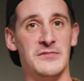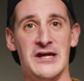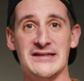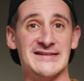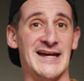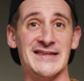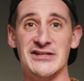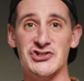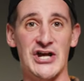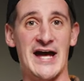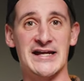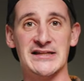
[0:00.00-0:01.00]
inside the
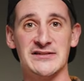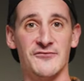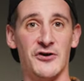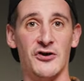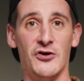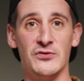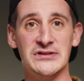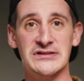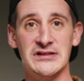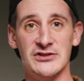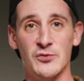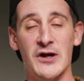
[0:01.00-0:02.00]
jackets of our hosts as